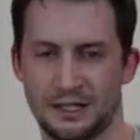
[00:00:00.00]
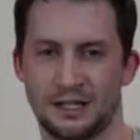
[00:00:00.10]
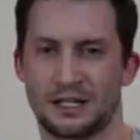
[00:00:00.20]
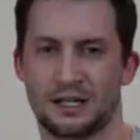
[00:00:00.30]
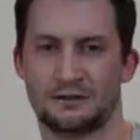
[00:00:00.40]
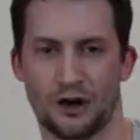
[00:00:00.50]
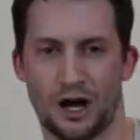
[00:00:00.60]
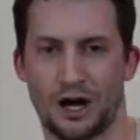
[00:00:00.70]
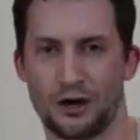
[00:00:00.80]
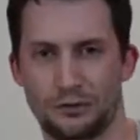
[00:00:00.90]
for our
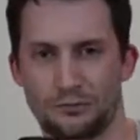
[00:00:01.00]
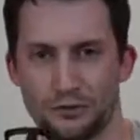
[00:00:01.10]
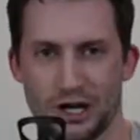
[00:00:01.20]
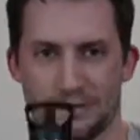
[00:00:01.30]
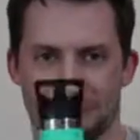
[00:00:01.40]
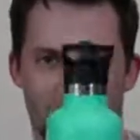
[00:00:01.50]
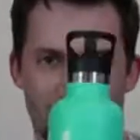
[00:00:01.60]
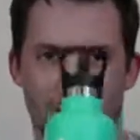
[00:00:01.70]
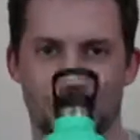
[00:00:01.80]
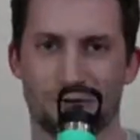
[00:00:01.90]
home gym. Looking
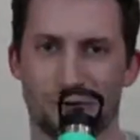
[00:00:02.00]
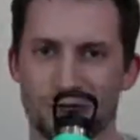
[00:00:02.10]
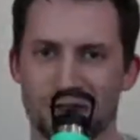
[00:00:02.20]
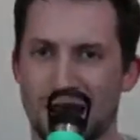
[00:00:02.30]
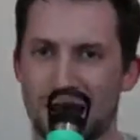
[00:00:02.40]
forward to that.